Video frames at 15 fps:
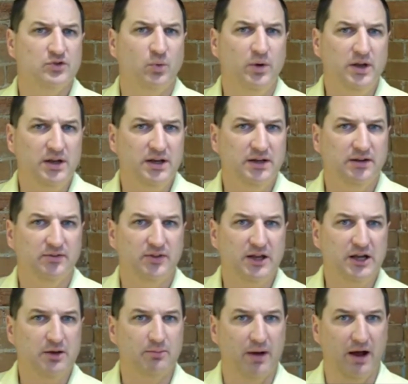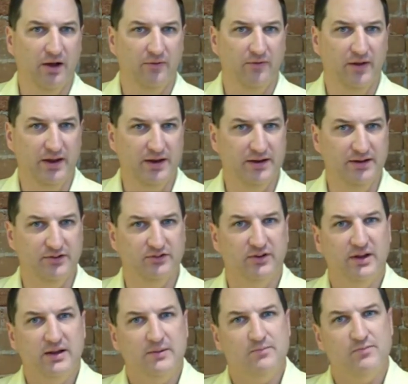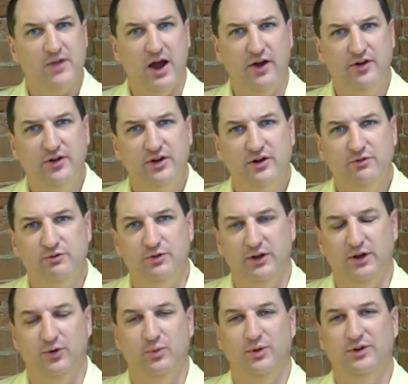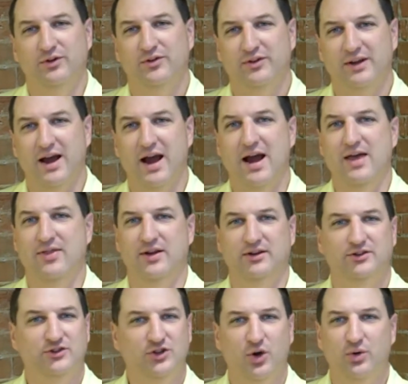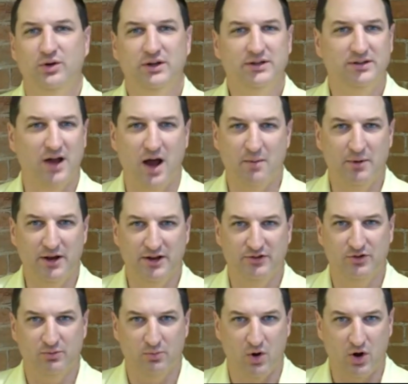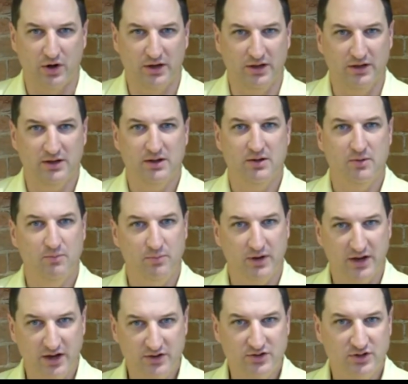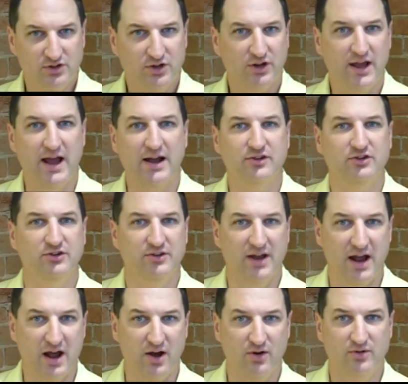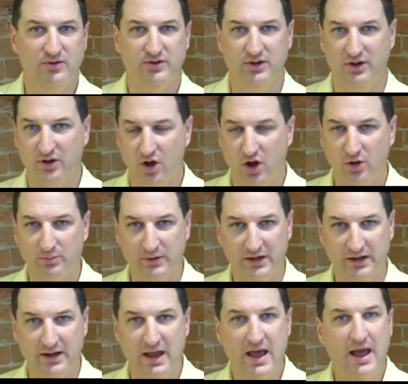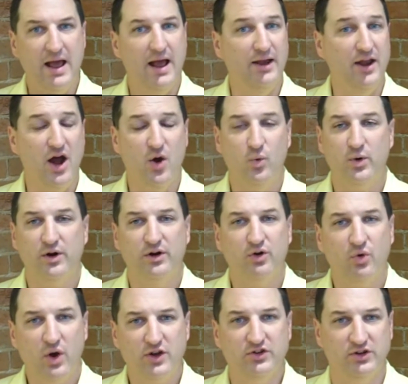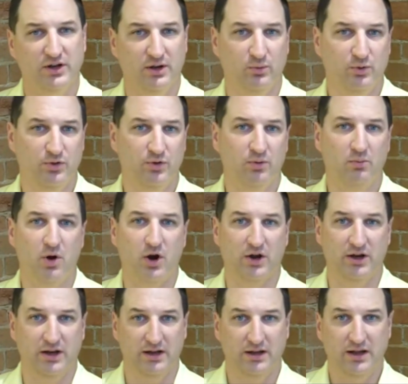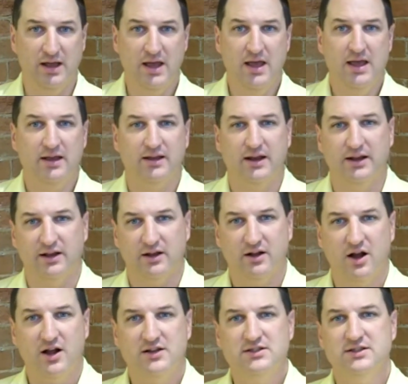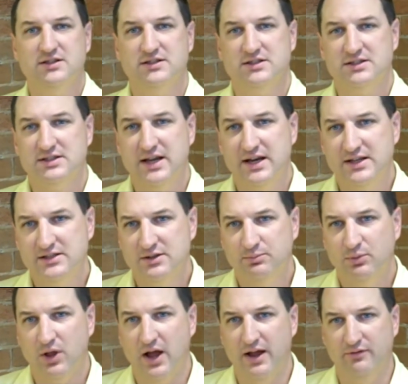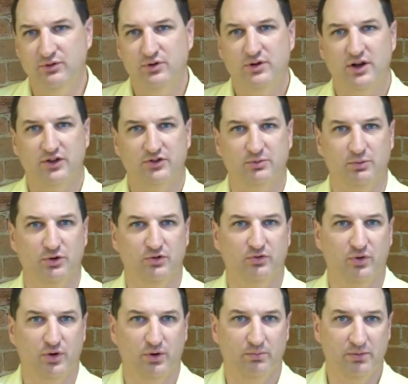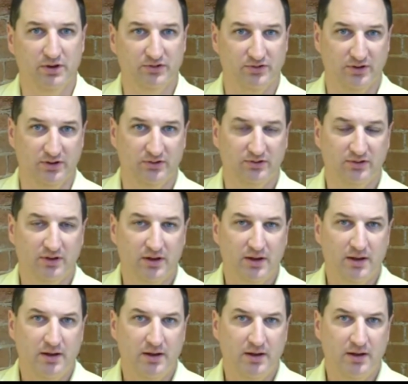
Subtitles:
So what you need to think about then is how you're going to feel when you're the guy that totally dominates your market. Because you took action now, you called me, and now we're crushing it with your marketing, getting a constant, steady supply of new customers for your business.